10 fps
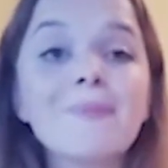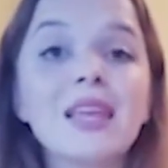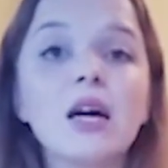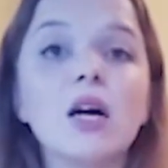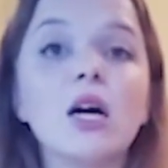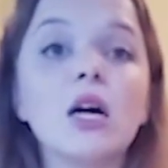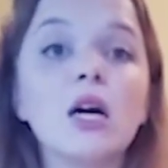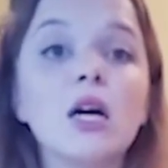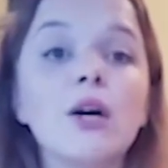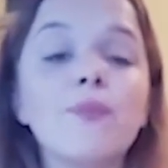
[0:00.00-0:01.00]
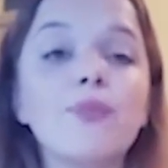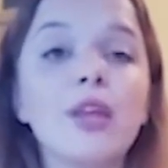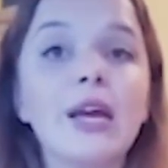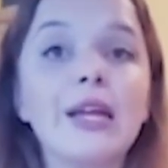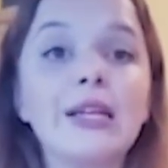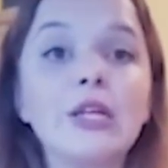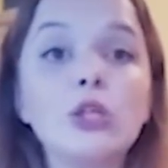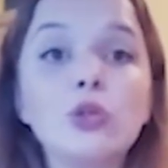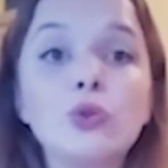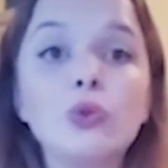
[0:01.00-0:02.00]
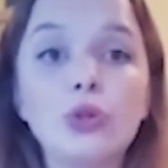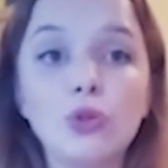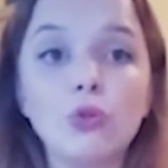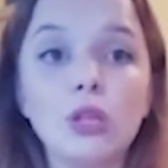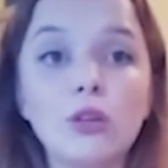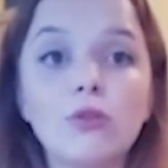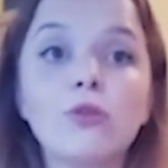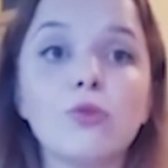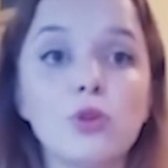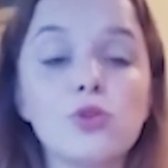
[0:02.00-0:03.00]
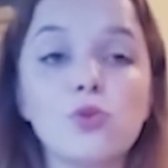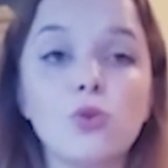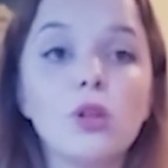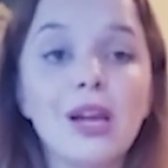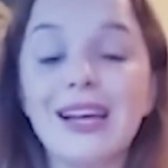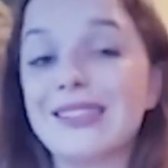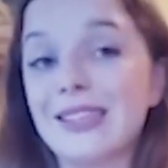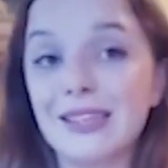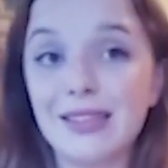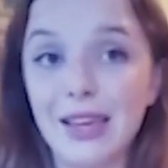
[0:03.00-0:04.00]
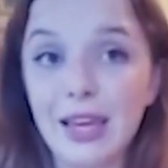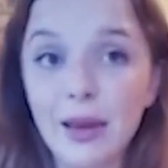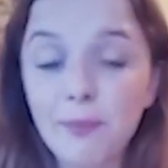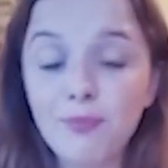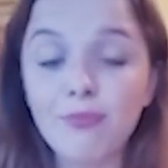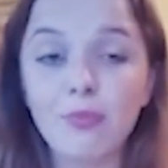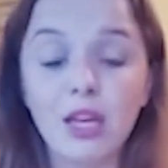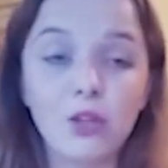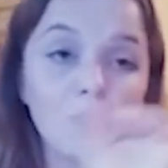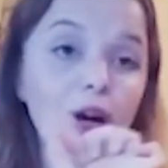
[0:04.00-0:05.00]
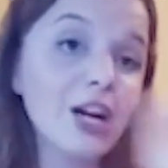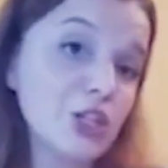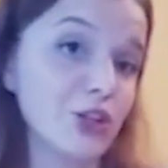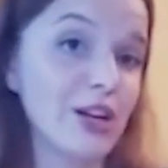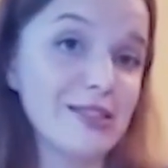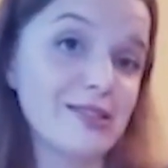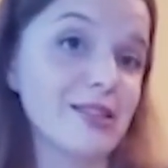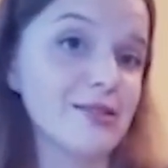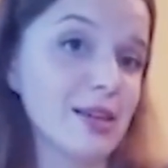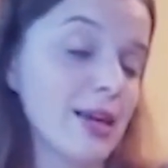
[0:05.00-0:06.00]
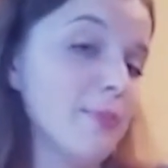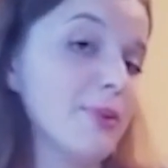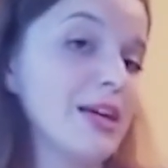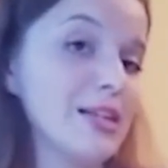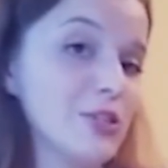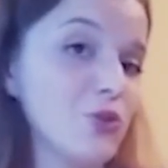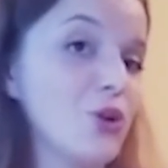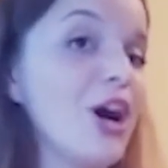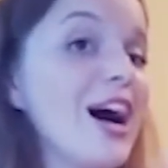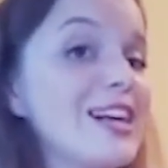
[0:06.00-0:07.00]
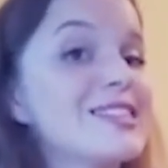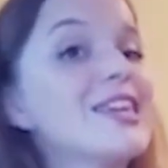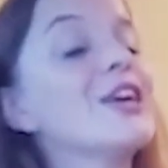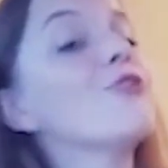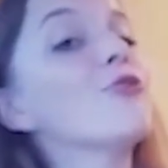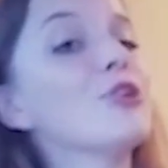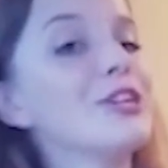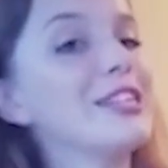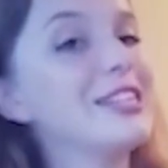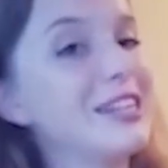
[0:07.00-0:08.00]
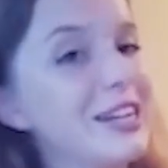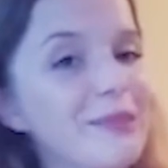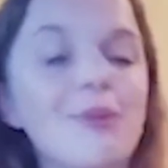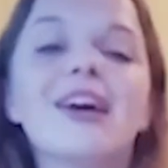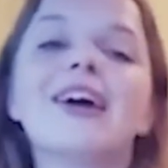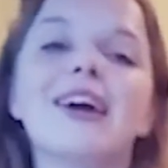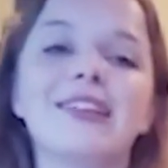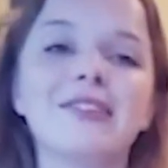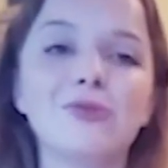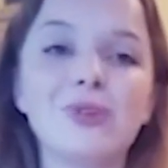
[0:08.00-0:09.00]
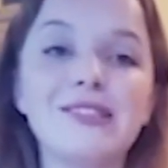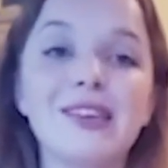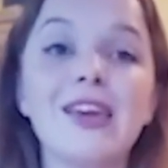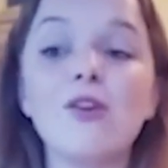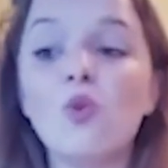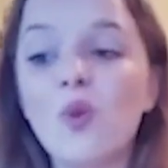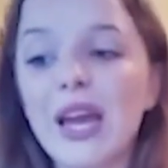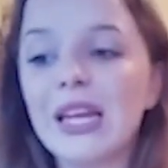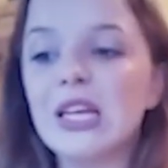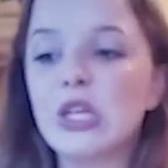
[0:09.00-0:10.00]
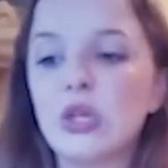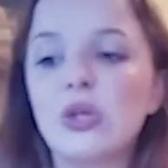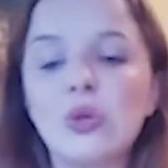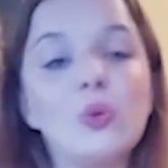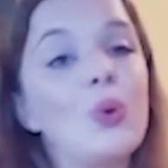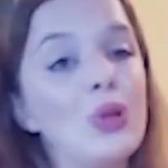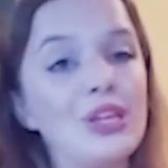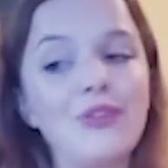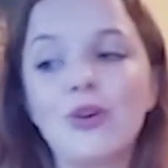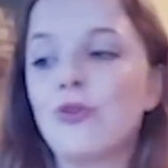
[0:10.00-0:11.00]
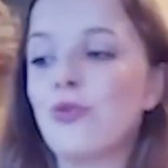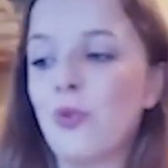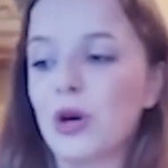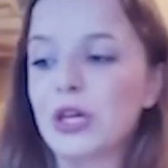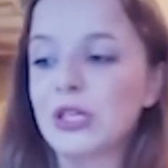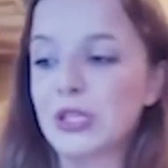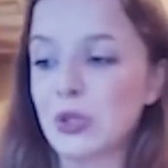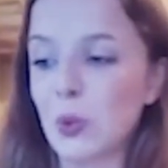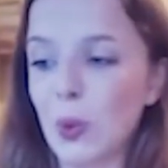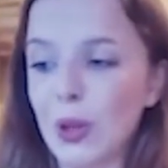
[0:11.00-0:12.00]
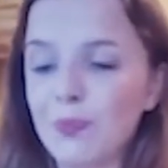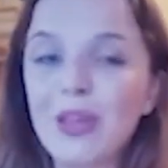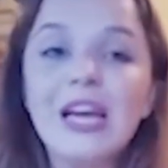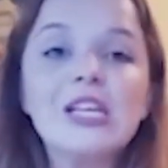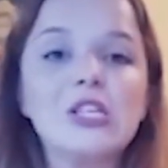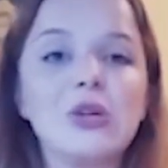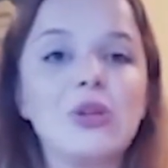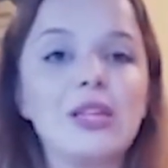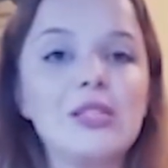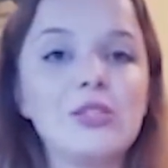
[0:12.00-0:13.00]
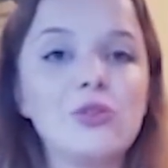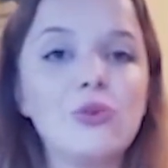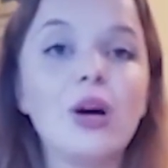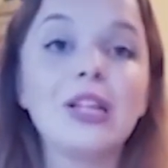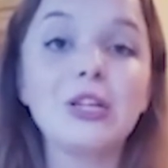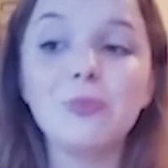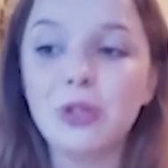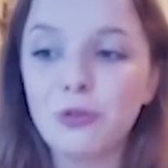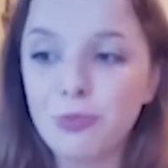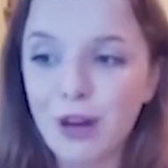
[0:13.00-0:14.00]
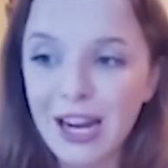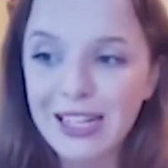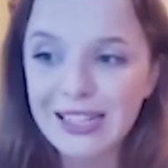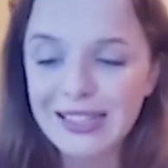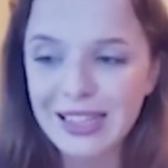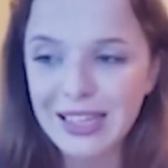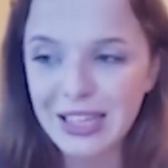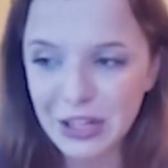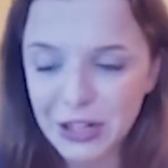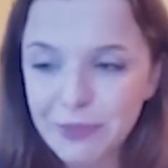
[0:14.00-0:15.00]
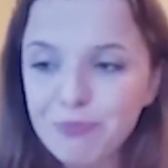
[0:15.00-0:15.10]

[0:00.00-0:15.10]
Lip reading: Then do you leave for school at 6 a.m.? Then you underline 6 a.m. because you are asking for the time. And then we say, when do you leave for school? So let's do a little bit of practice here.